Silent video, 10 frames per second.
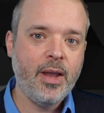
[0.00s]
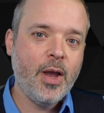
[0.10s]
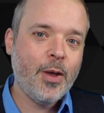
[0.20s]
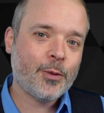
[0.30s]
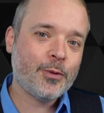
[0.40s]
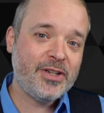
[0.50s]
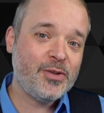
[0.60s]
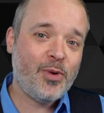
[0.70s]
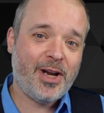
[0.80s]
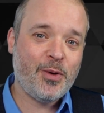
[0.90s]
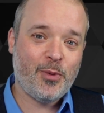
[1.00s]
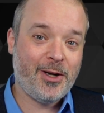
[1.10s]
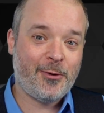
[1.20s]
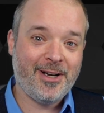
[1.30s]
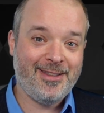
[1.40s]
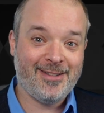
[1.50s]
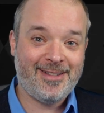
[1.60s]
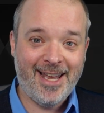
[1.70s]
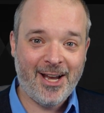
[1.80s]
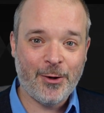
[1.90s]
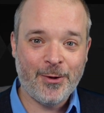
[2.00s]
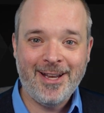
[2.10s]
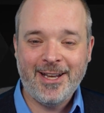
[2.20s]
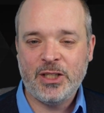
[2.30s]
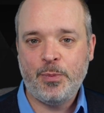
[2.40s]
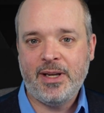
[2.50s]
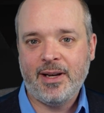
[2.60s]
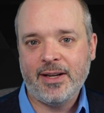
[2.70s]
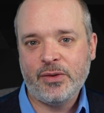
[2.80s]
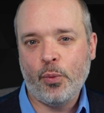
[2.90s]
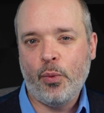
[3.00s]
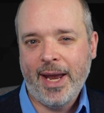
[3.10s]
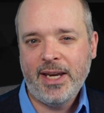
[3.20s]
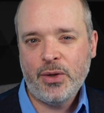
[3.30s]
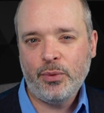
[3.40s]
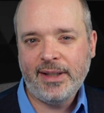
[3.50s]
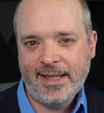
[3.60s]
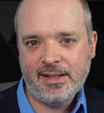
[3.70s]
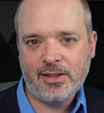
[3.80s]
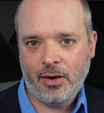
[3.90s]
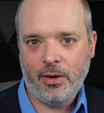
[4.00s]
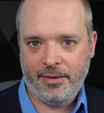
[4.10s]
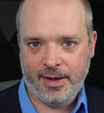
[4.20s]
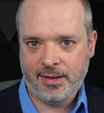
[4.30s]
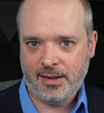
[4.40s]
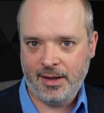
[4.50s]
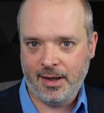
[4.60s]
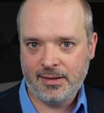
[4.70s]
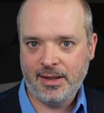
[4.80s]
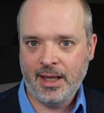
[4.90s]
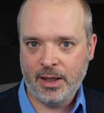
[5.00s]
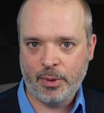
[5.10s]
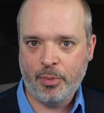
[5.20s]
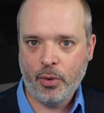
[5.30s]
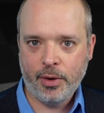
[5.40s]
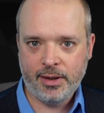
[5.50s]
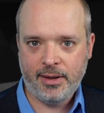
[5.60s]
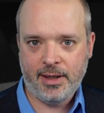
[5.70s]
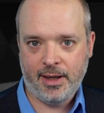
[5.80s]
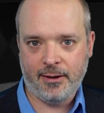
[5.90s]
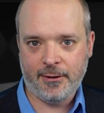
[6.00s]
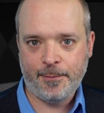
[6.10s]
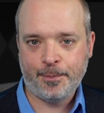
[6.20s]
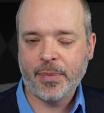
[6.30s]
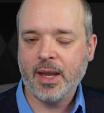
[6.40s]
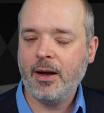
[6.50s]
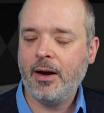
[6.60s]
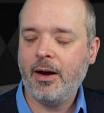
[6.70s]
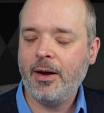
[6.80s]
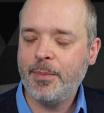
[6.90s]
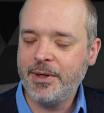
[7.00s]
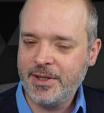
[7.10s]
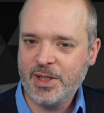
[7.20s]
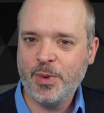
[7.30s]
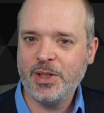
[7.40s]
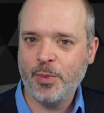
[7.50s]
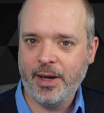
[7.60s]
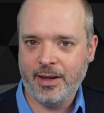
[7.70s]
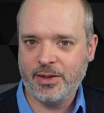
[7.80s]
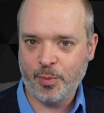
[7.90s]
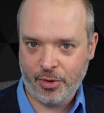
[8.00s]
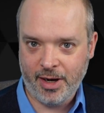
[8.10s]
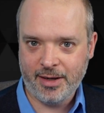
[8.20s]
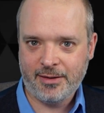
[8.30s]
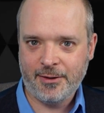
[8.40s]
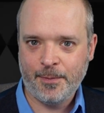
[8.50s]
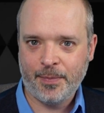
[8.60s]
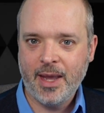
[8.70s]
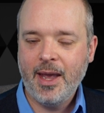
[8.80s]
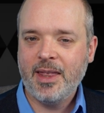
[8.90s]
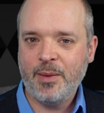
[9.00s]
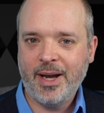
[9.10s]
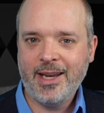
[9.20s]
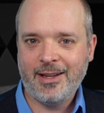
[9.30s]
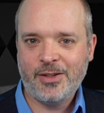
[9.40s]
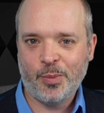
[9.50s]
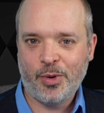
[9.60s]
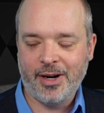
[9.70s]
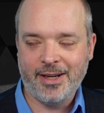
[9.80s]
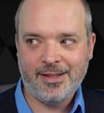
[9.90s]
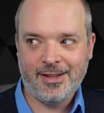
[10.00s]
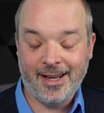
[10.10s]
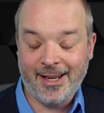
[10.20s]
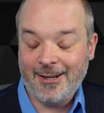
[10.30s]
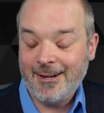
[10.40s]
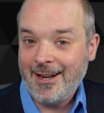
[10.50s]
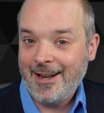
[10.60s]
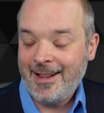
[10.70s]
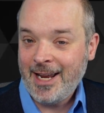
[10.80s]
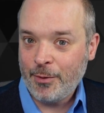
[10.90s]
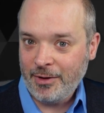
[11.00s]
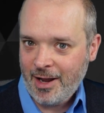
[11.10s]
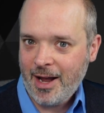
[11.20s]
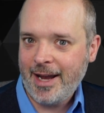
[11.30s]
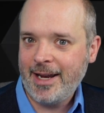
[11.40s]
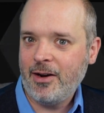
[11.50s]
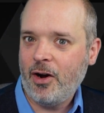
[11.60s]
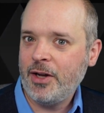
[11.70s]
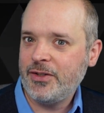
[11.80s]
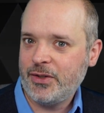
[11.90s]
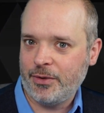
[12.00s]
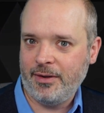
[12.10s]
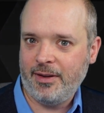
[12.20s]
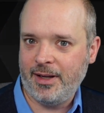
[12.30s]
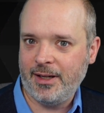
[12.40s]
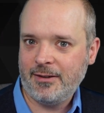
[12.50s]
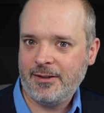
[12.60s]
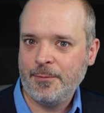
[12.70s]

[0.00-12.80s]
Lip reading: The reason why you want to write this down is because when you list all these things in the report at the end, participants might get surprised. They might get surprised that they rely on certain things,